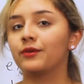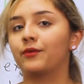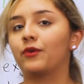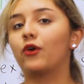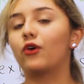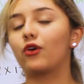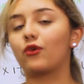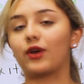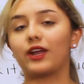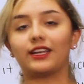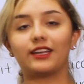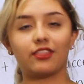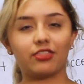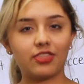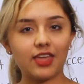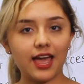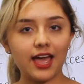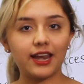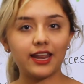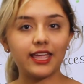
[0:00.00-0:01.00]
Alright,
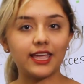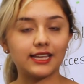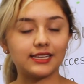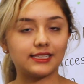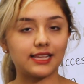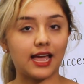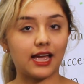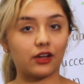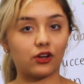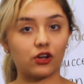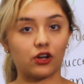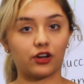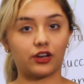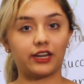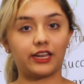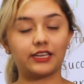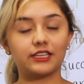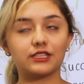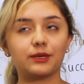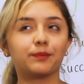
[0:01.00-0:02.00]
that is a
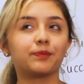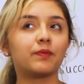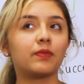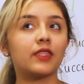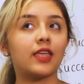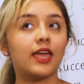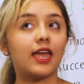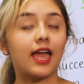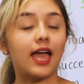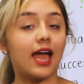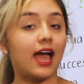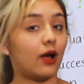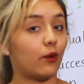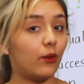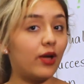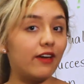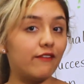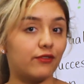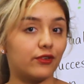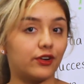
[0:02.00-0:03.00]
cognate.
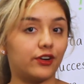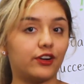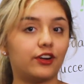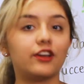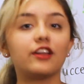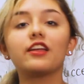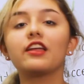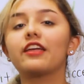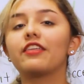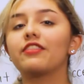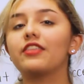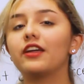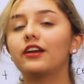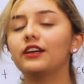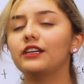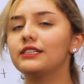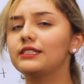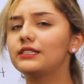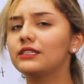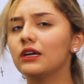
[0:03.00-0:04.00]
However, there
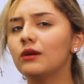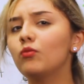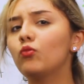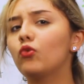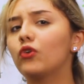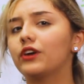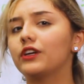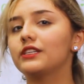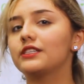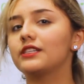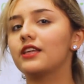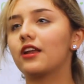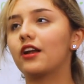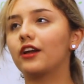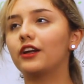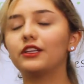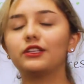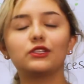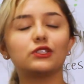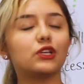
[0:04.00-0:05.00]
are some words that
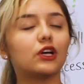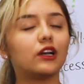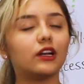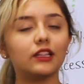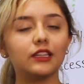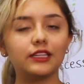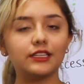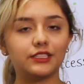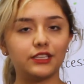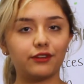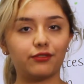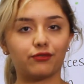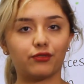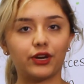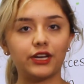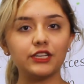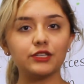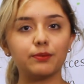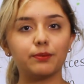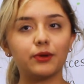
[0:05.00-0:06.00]
are totally
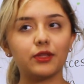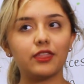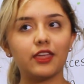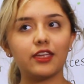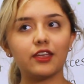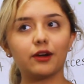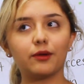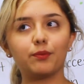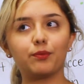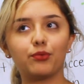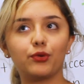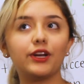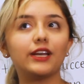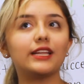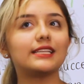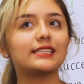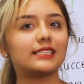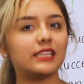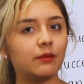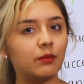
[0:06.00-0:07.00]
different, but they are
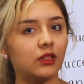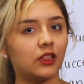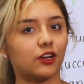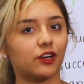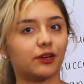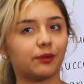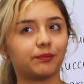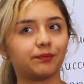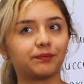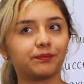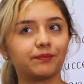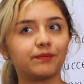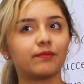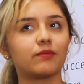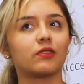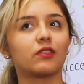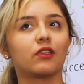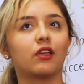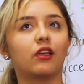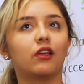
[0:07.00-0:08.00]
pretty similar.
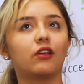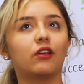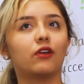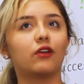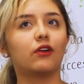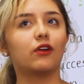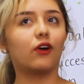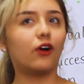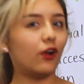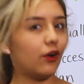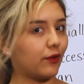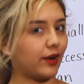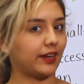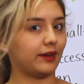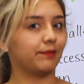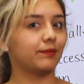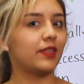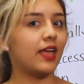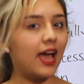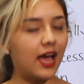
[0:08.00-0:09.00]
Alright,
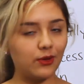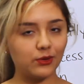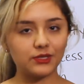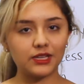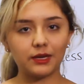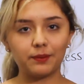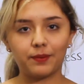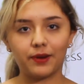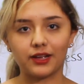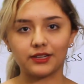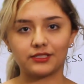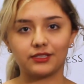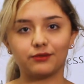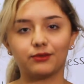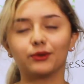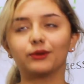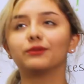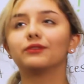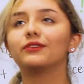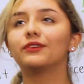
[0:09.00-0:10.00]
how is that
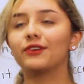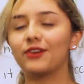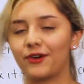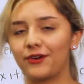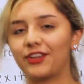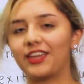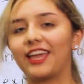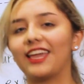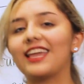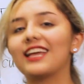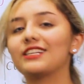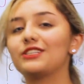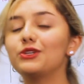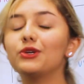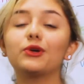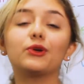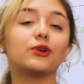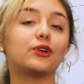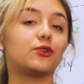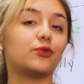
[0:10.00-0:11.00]
possible? Okay, as
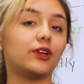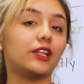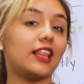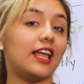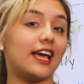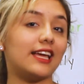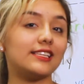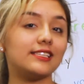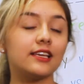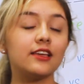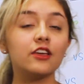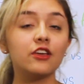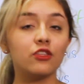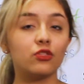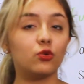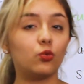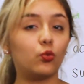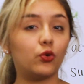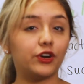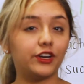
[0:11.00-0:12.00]
you could realize,
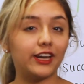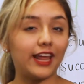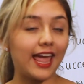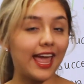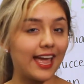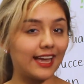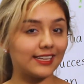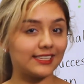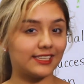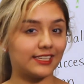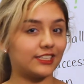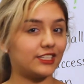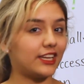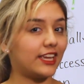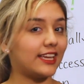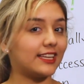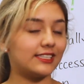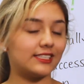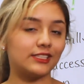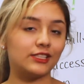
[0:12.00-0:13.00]
the word exit
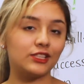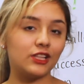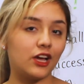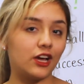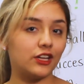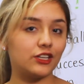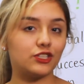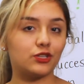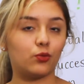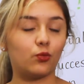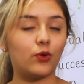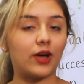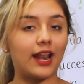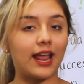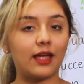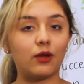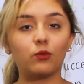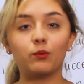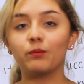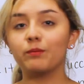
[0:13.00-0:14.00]
is not what
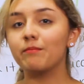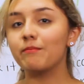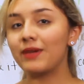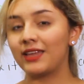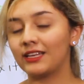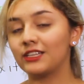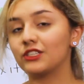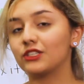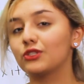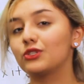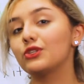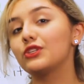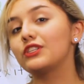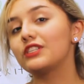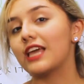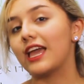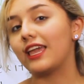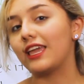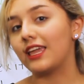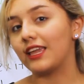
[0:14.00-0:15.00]
I meant to
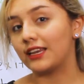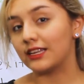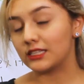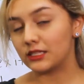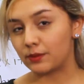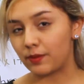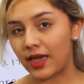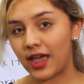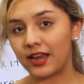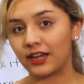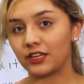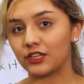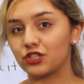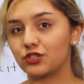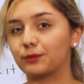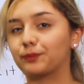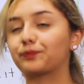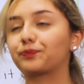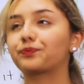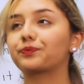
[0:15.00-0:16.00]
say in
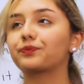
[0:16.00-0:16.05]
Spanish.